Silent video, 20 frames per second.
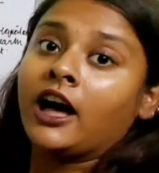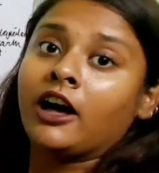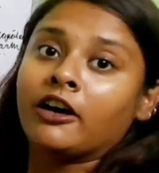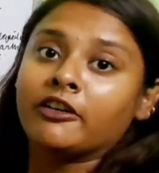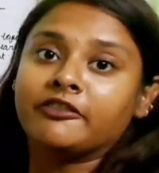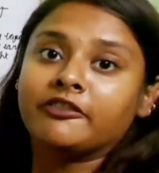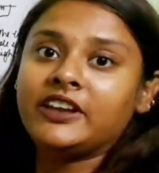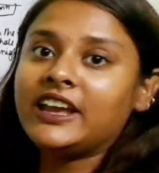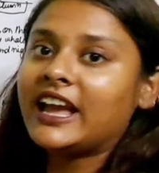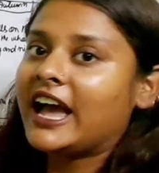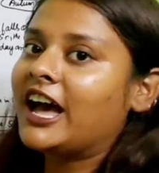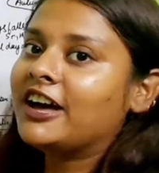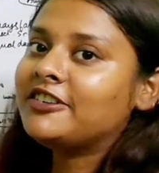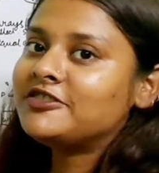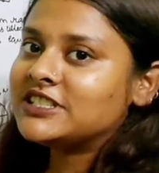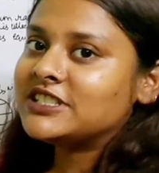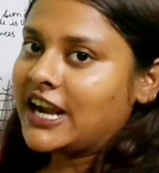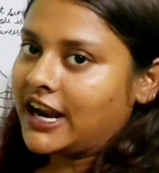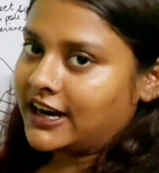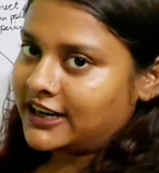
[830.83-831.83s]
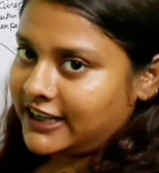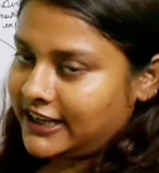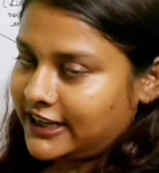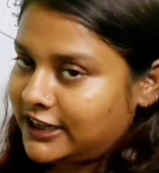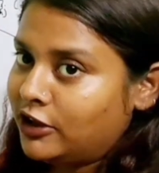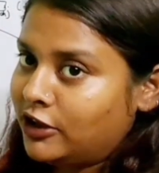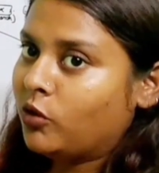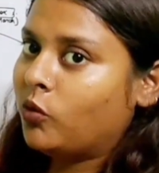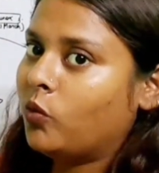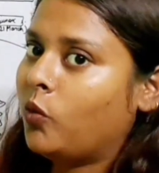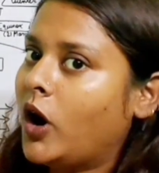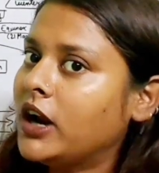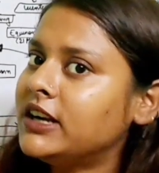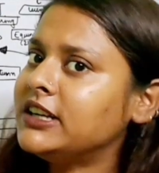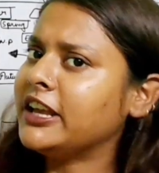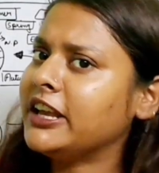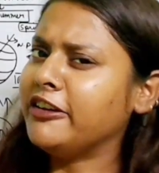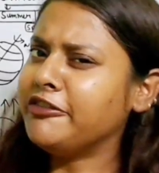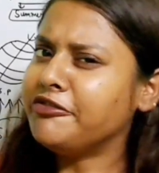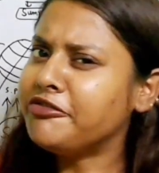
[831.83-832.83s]
We have studied
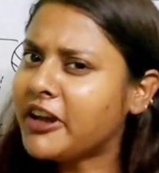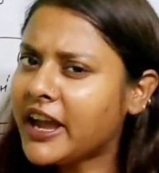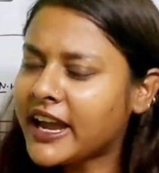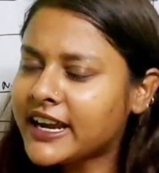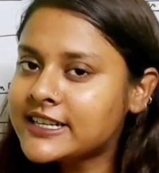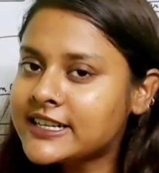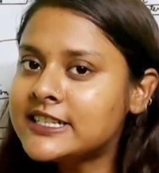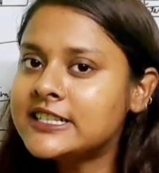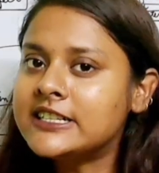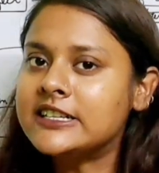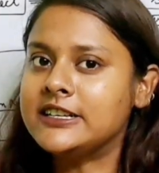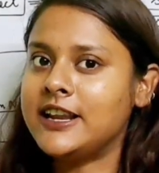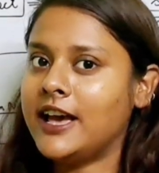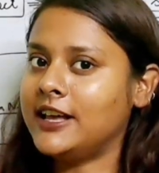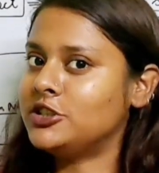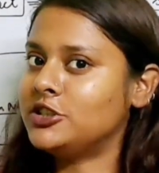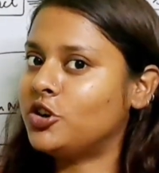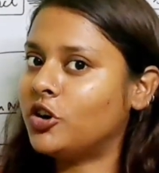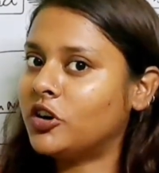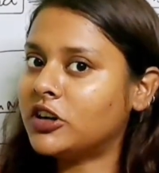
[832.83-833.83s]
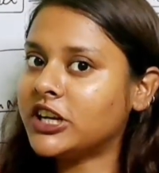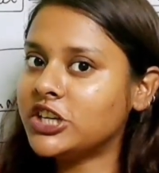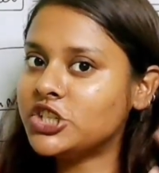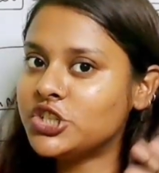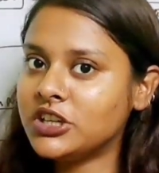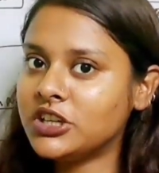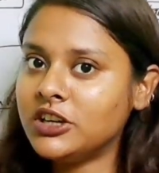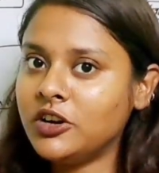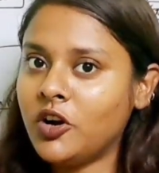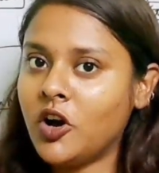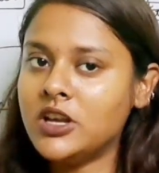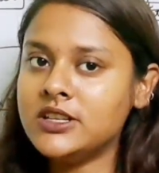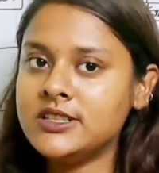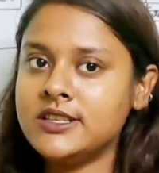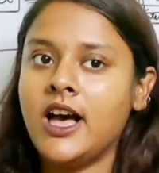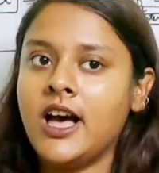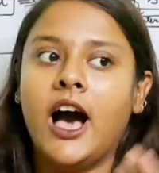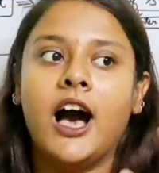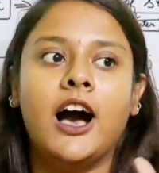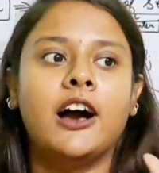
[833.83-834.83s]
what effects does rotation cause.
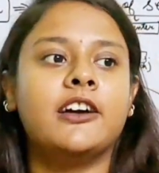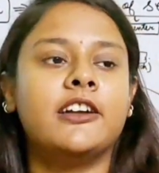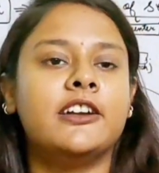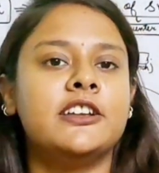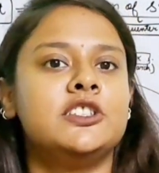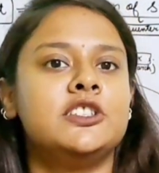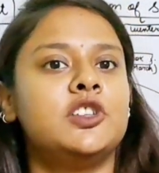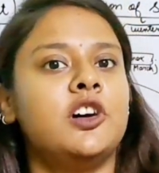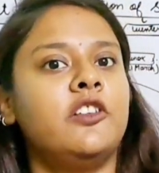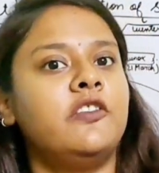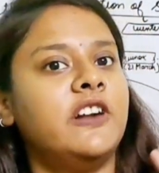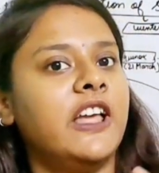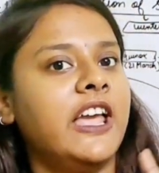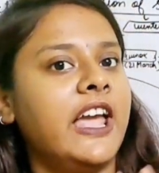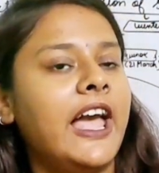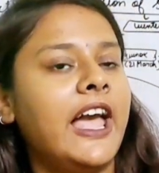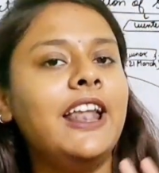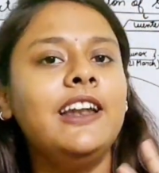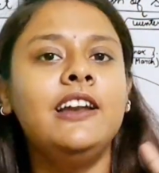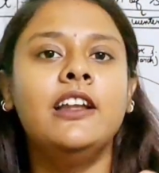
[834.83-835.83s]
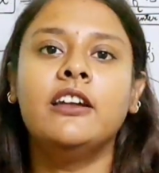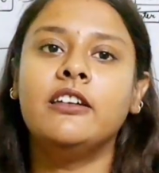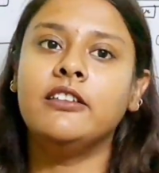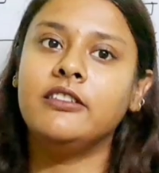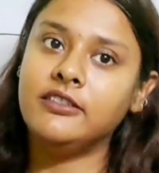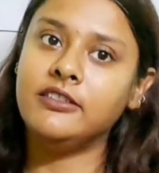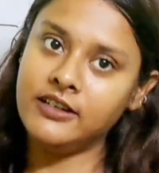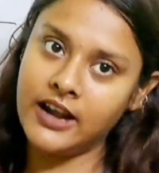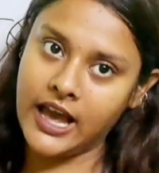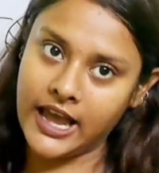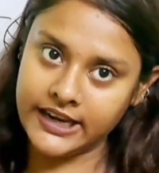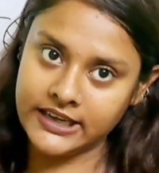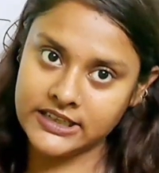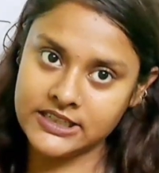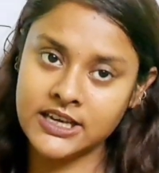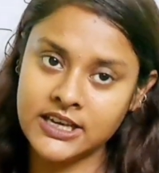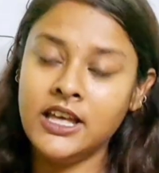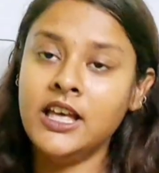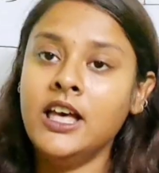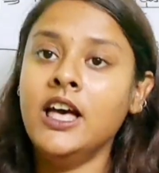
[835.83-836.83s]
Occurrence of day and night
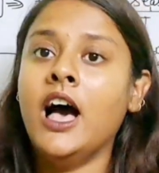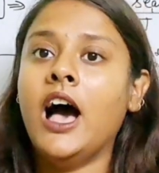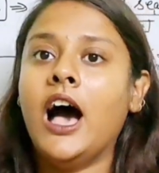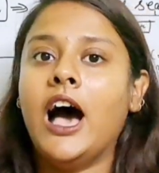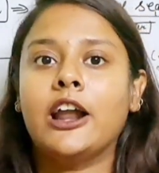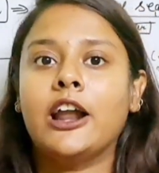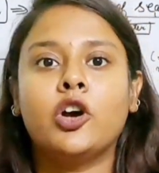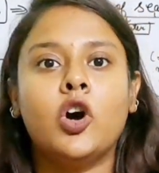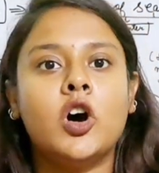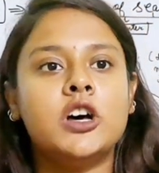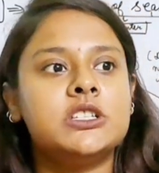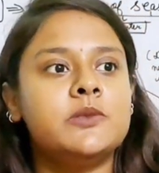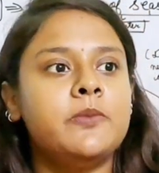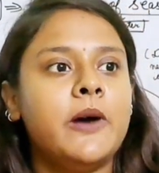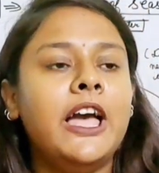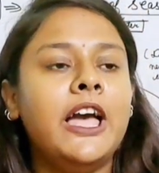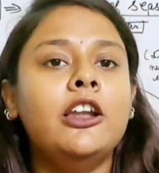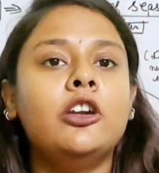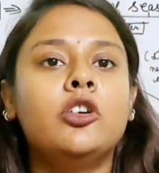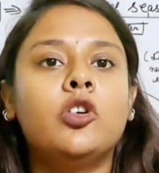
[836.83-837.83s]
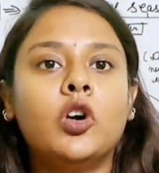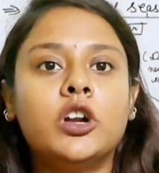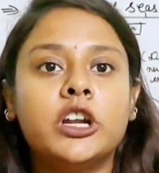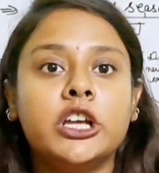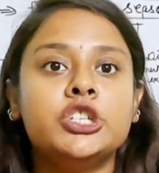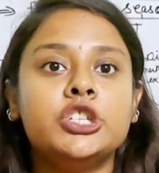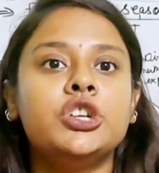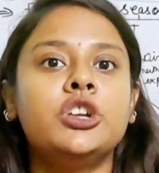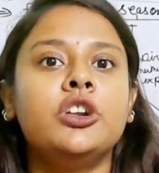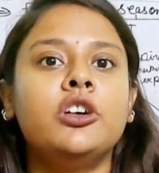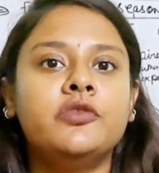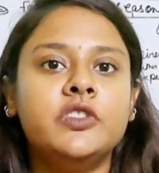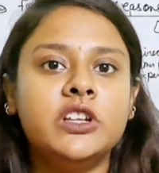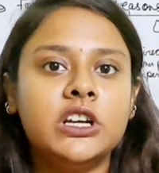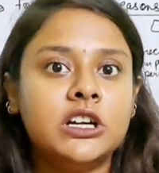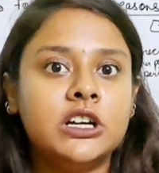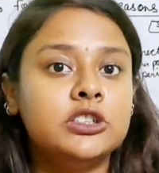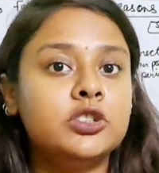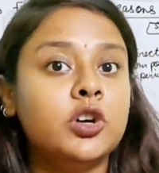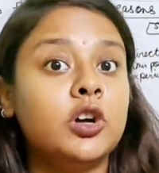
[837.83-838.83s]
are caused by rotation of the
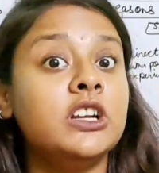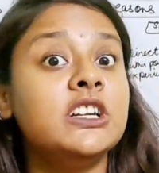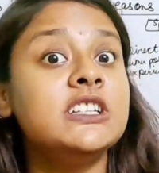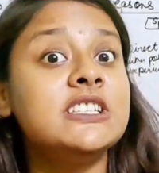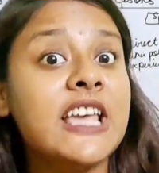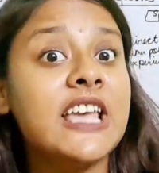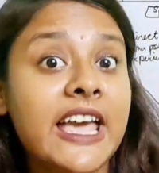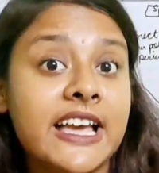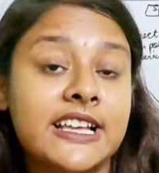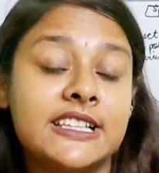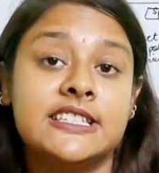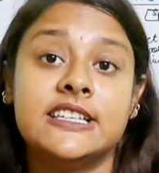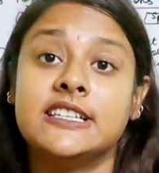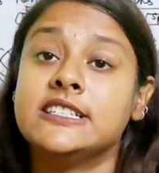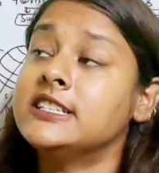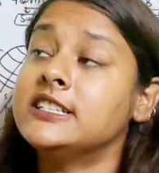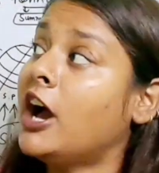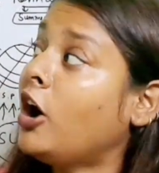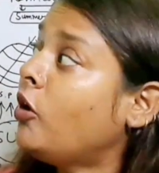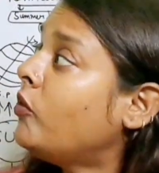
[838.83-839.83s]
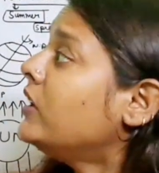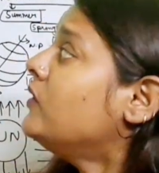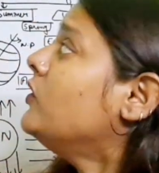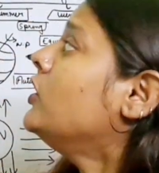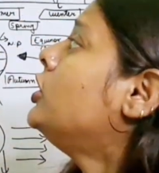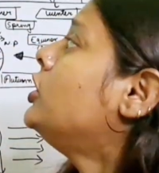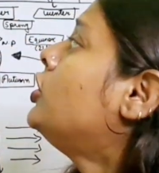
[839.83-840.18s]
earth on its axis. Now when we